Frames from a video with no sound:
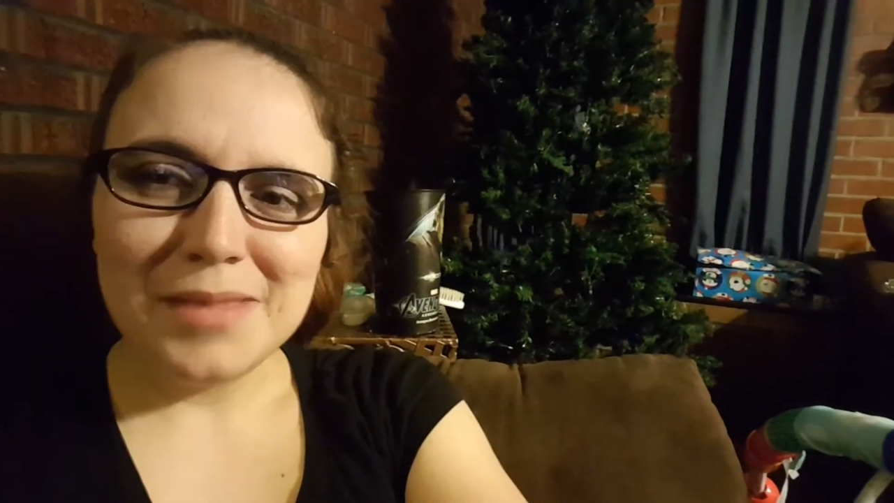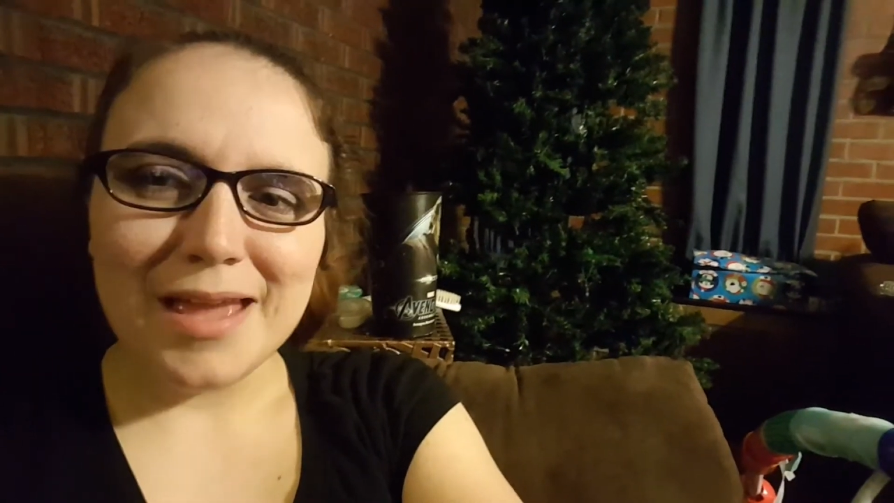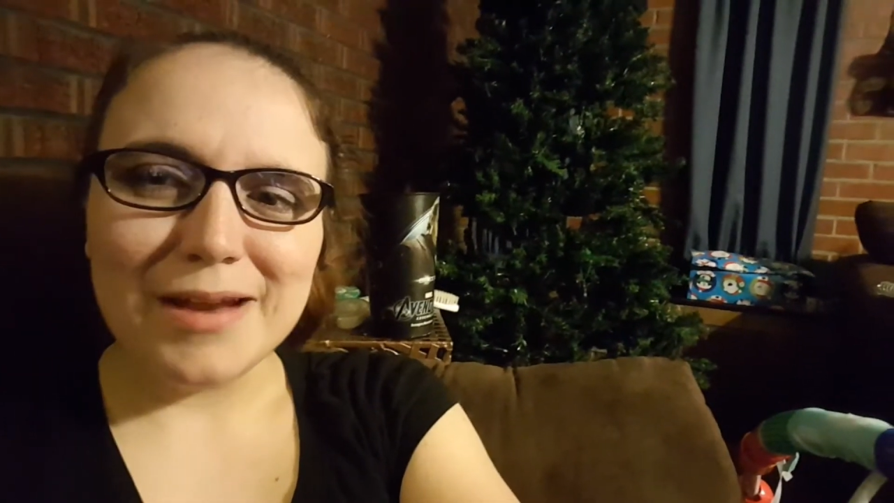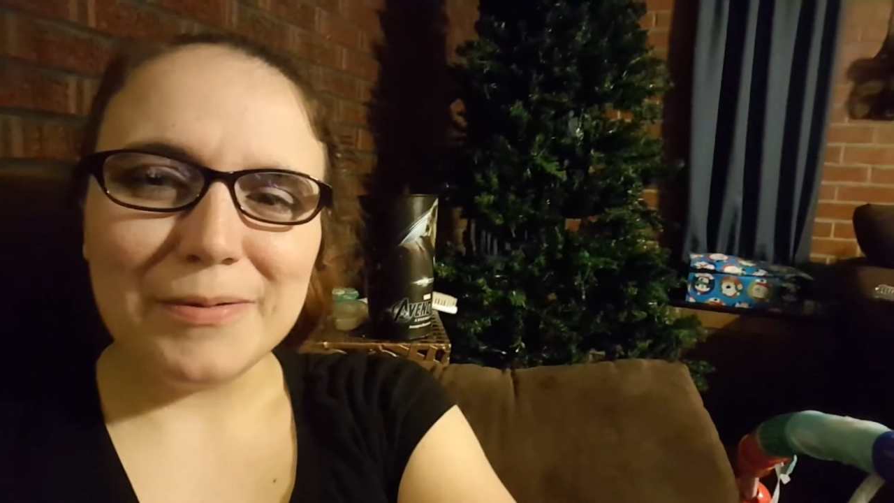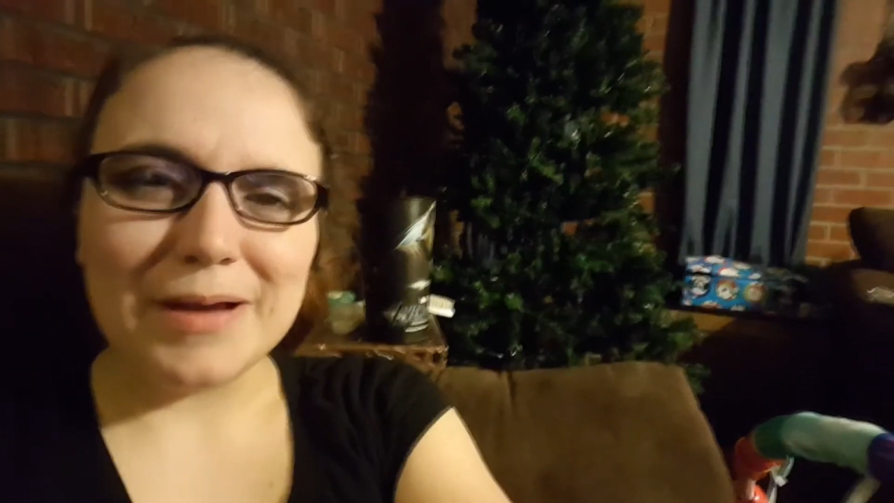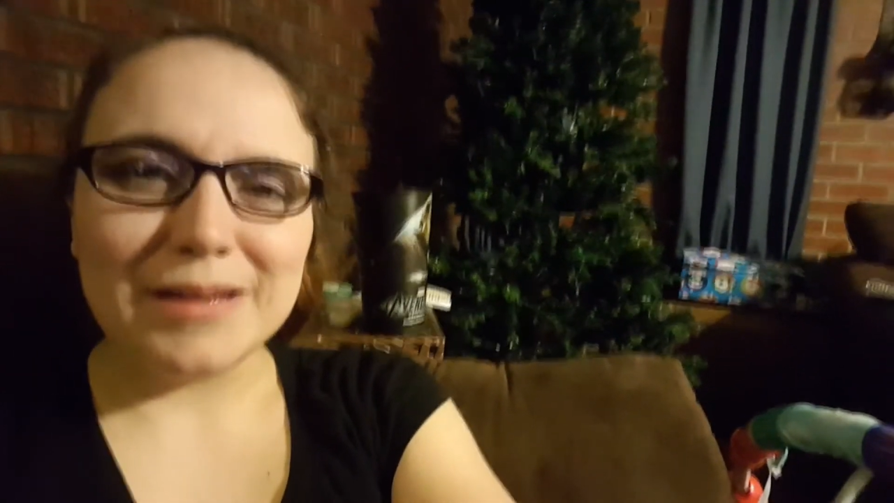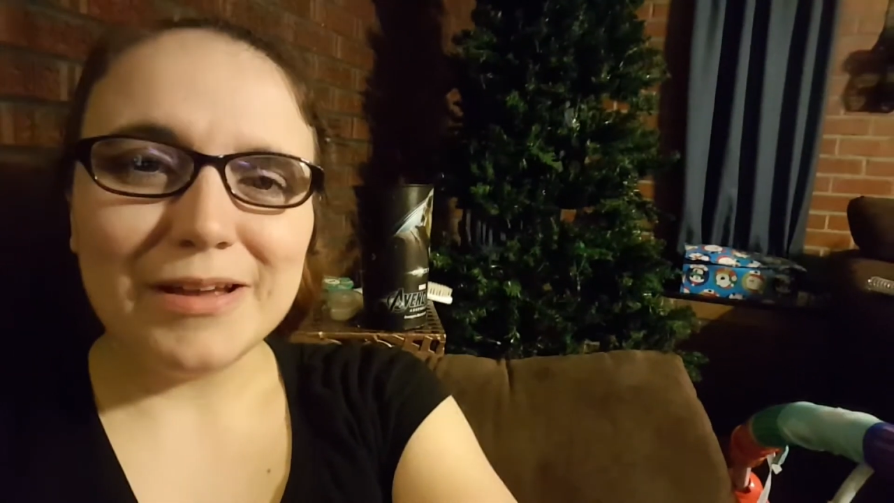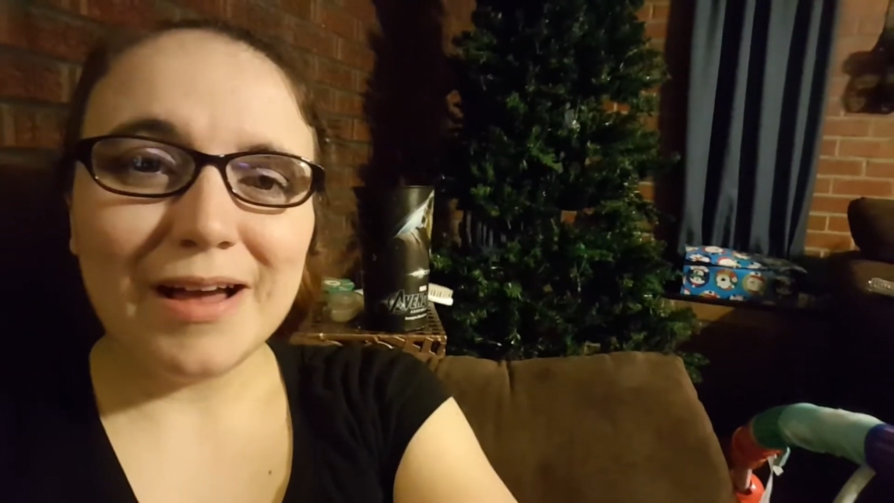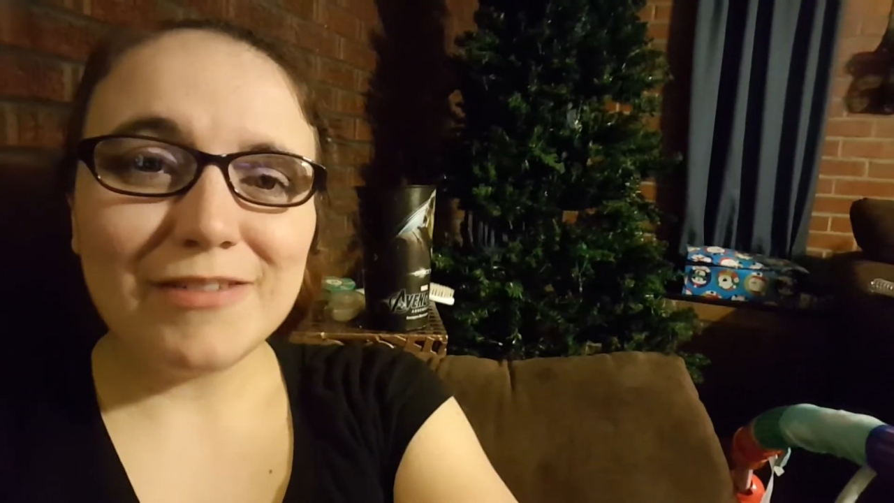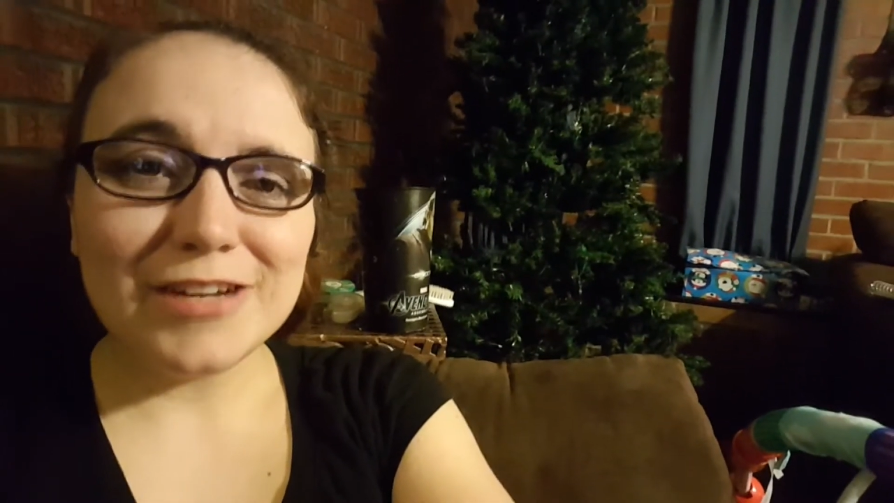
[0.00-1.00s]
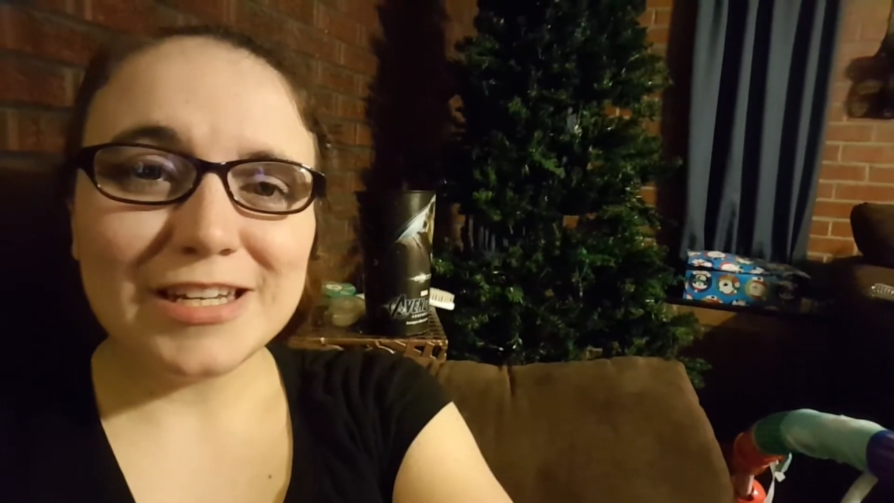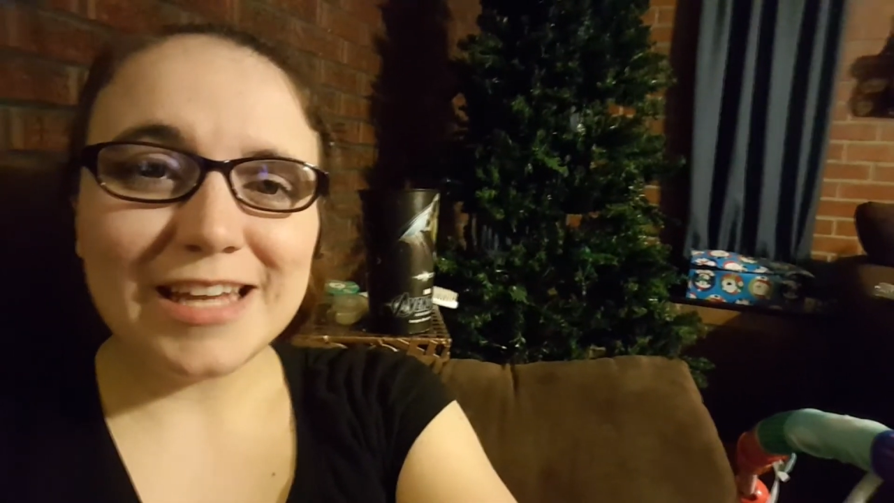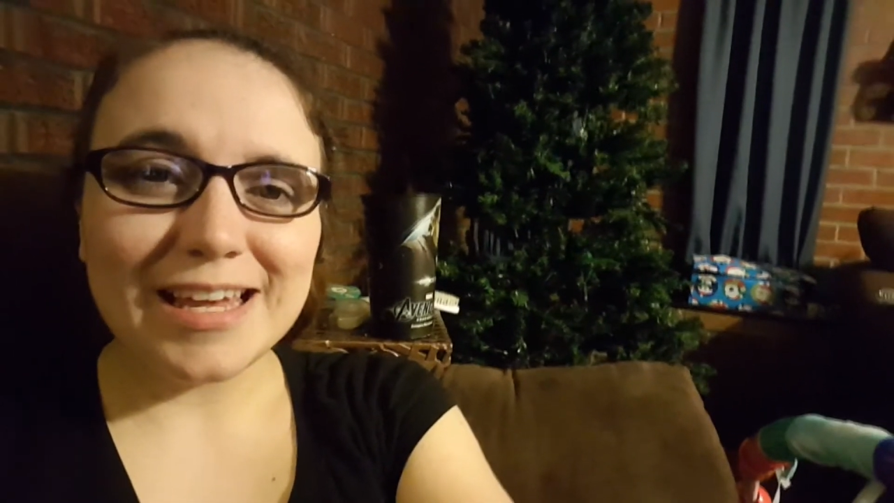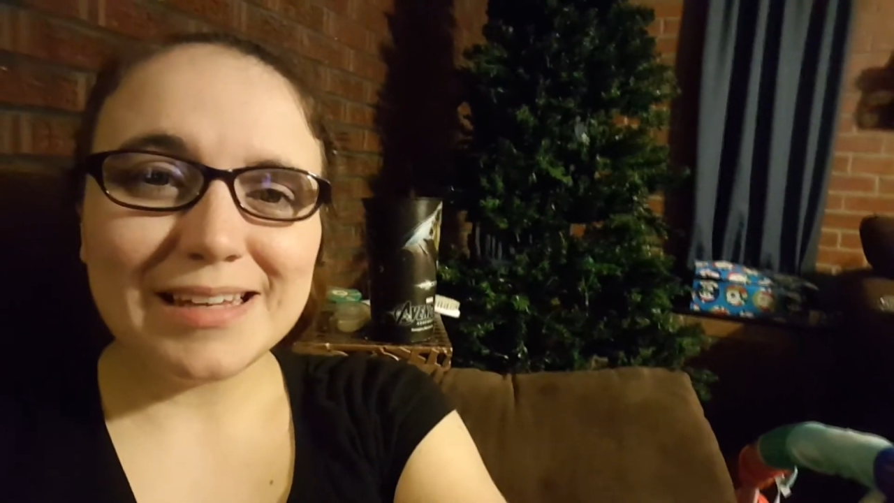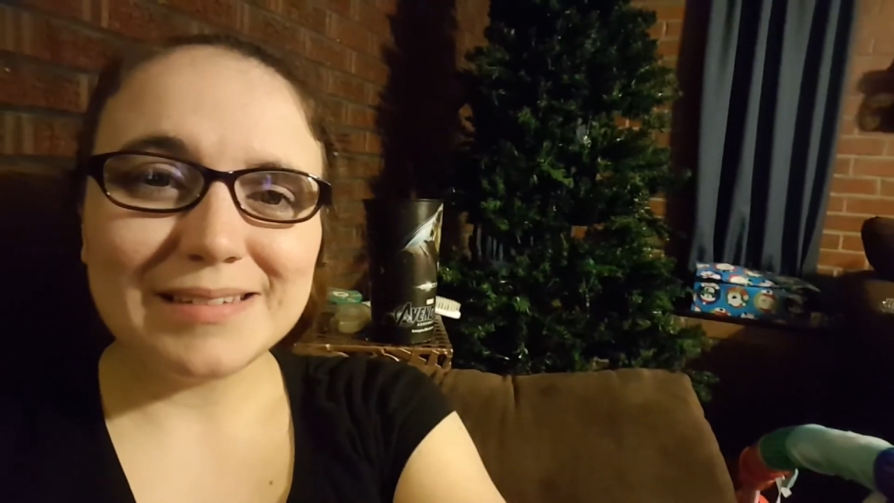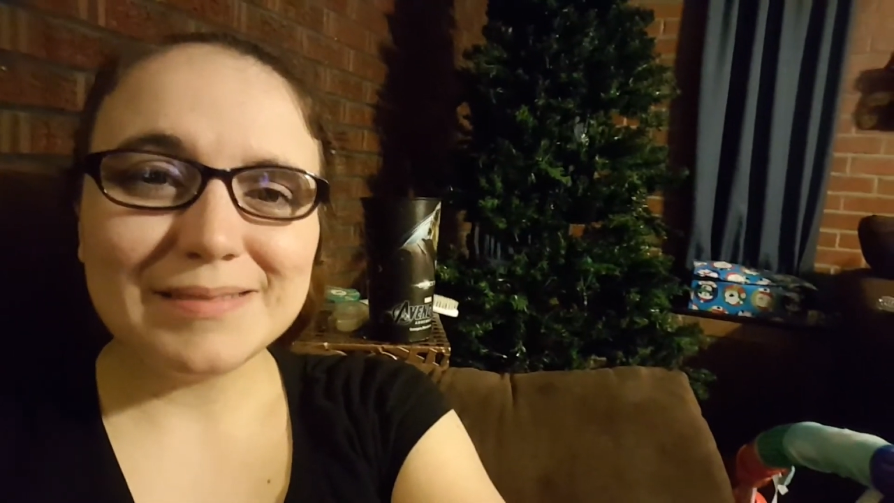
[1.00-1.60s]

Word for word: Anyway, y'all have a good night.